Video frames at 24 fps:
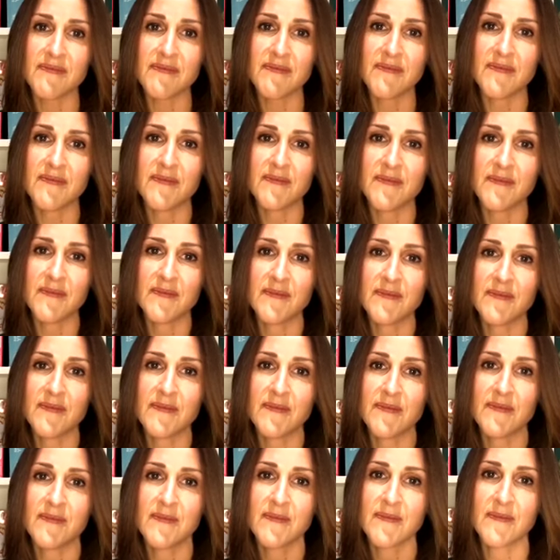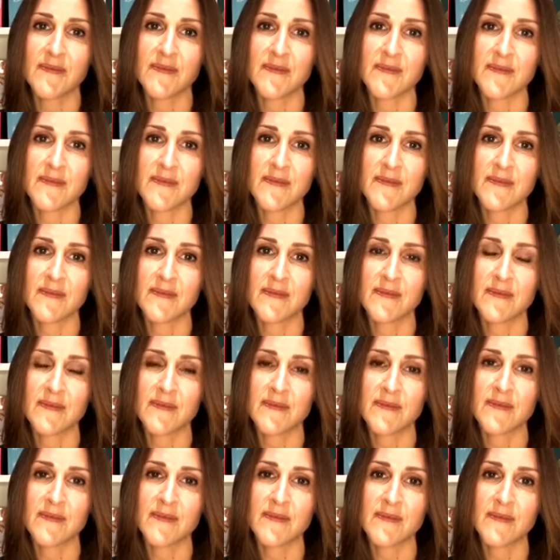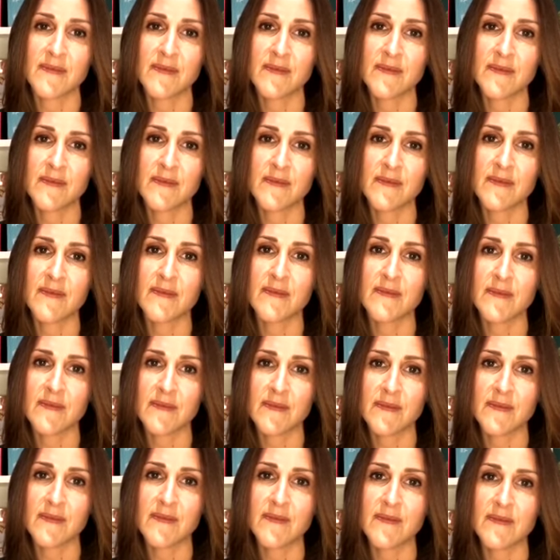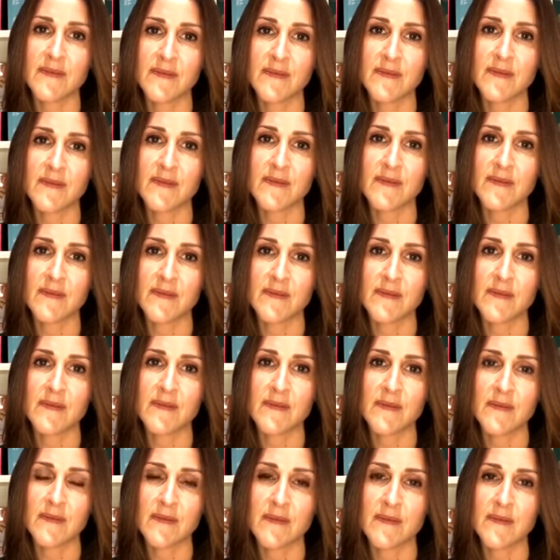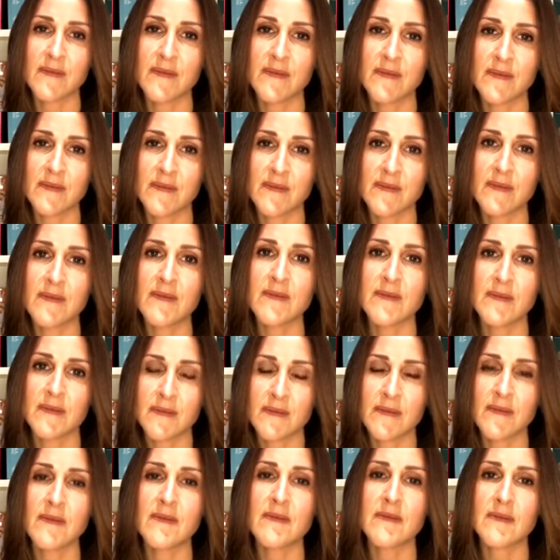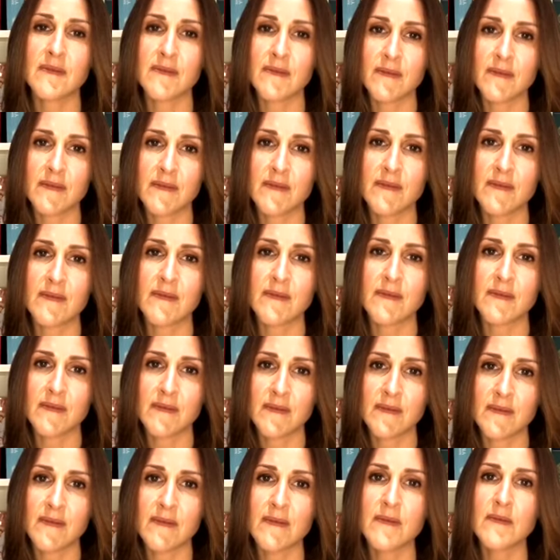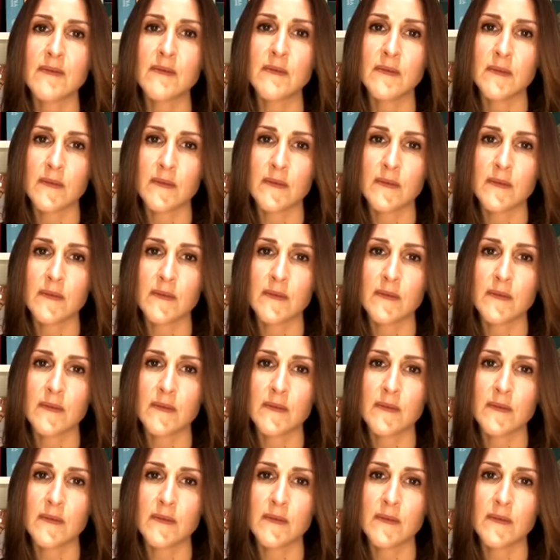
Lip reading: No words are spoken by the person on screen.